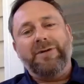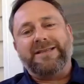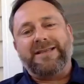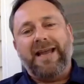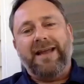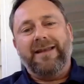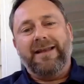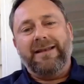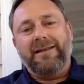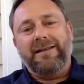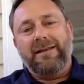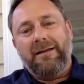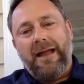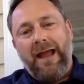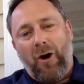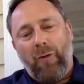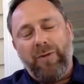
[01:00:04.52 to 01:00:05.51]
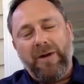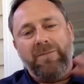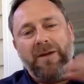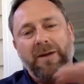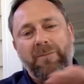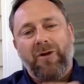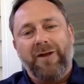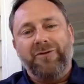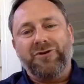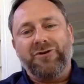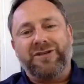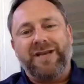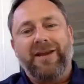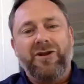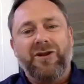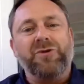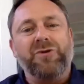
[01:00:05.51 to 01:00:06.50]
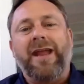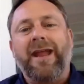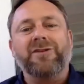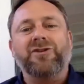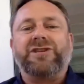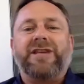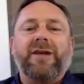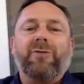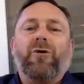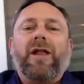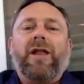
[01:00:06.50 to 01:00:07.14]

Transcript: I would say that helping people understand, you can't just say,